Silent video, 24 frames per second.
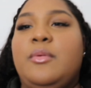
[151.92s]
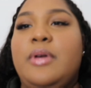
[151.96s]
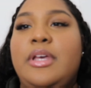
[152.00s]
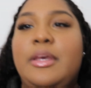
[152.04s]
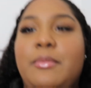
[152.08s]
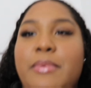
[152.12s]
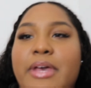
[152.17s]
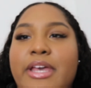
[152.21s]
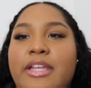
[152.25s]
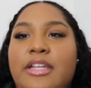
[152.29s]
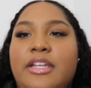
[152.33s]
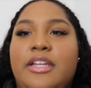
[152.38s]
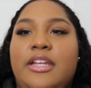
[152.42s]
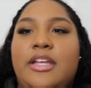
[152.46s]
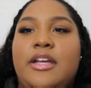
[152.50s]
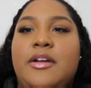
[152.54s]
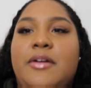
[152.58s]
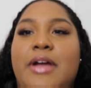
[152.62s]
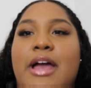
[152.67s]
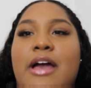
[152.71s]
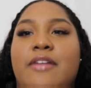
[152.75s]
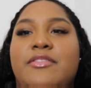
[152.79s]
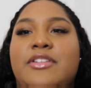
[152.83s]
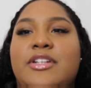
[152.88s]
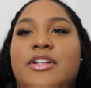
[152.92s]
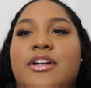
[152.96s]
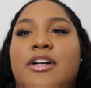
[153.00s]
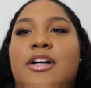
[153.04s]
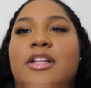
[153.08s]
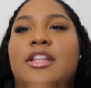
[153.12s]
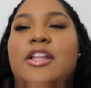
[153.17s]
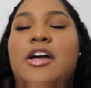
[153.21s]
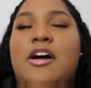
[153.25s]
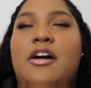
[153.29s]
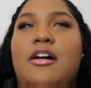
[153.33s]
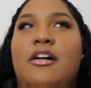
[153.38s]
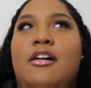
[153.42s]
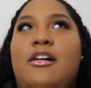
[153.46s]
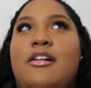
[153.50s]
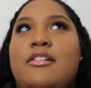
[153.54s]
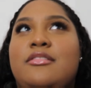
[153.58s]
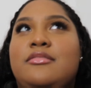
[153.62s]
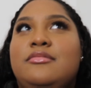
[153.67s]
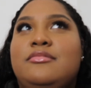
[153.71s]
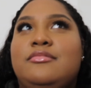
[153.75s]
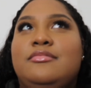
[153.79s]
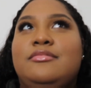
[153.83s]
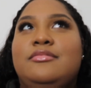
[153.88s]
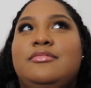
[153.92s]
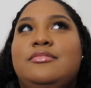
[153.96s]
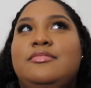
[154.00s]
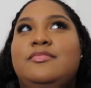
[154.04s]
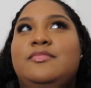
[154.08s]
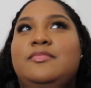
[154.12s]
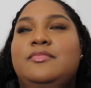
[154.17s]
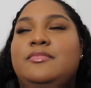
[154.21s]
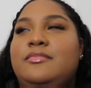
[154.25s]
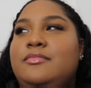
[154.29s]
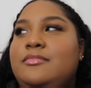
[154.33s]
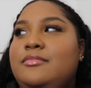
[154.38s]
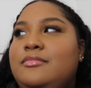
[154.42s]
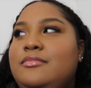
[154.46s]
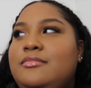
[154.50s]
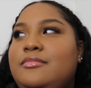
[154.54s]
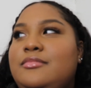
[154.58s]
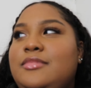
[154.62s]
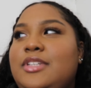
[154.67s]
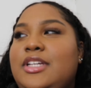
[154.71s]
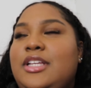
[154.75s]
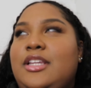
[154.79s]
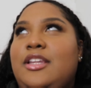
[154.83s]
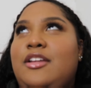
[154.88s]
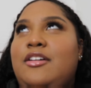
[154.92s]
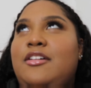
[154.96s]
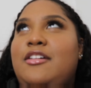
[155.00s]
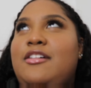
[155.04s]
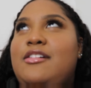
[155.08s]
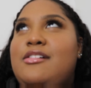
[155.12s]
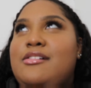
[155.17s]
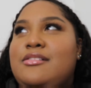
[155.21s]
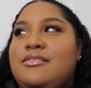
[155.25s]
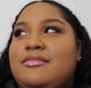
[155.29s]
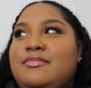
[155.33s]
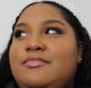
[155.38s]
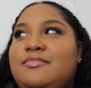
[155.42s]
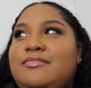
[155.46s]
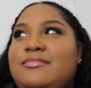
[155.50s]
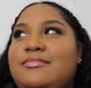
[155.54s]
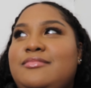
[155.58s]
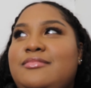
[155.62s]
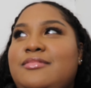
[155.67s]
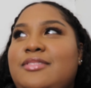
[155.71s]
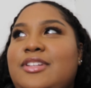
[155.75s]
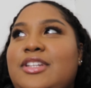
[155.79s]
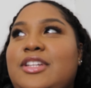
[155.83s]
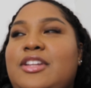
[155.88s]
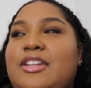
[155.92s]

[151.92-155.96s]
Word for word: we made it here after a long long long long